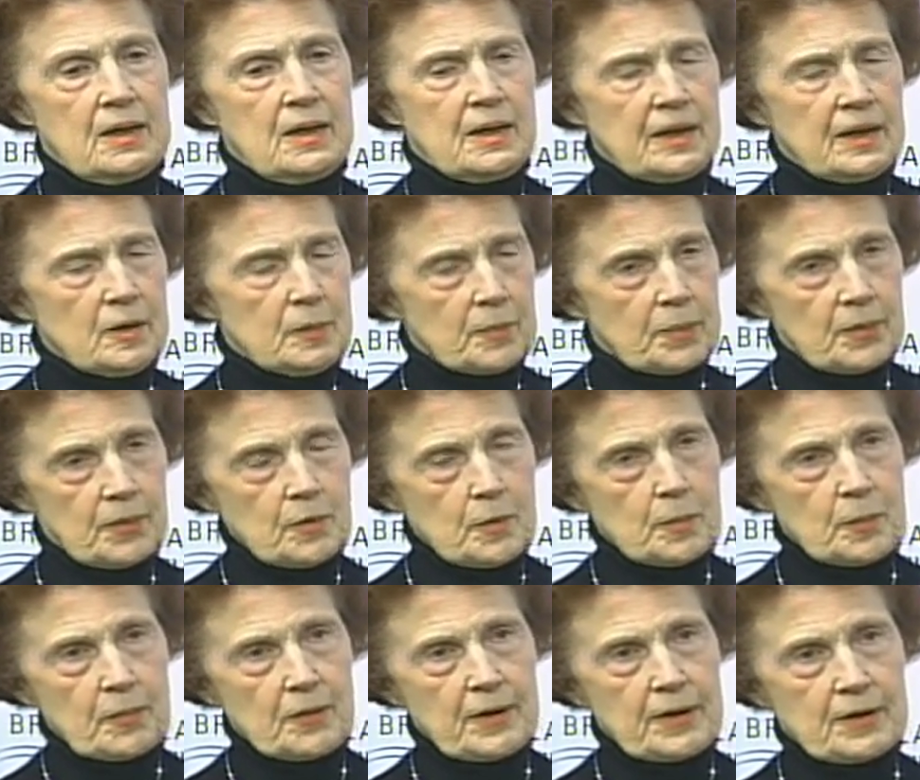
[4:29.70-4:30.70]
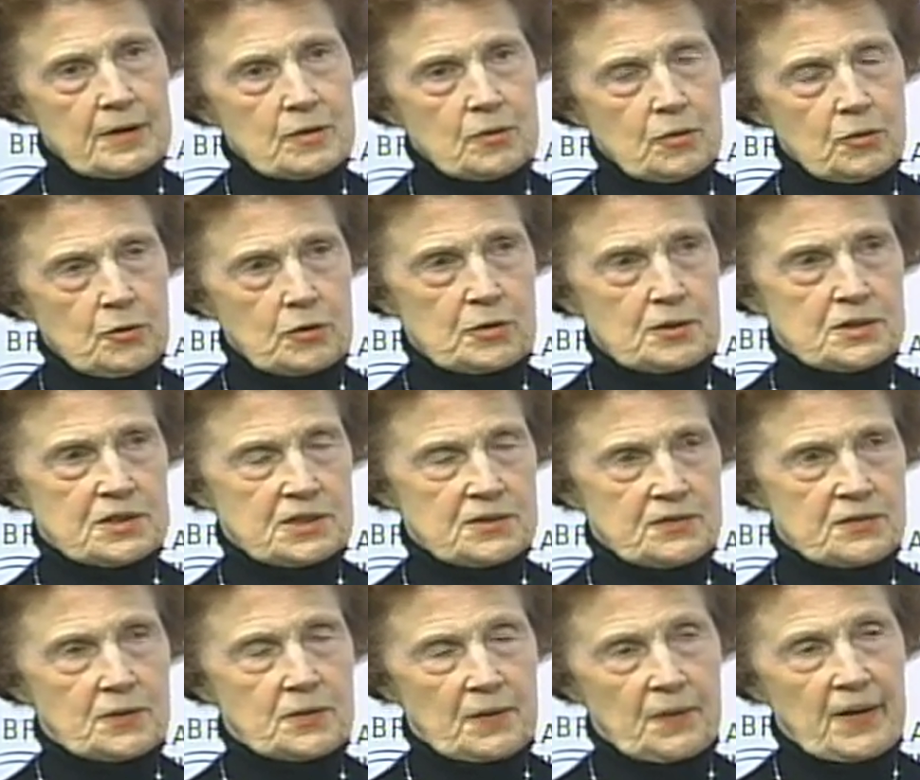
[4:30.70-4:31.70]
an appropriate course
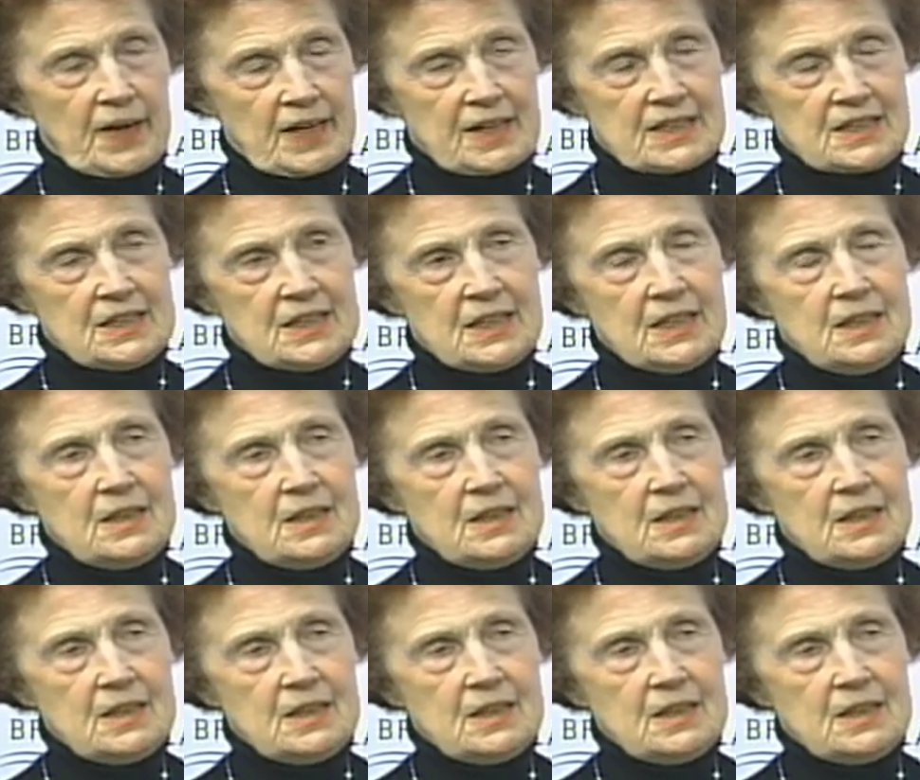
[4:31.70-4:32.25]
for that.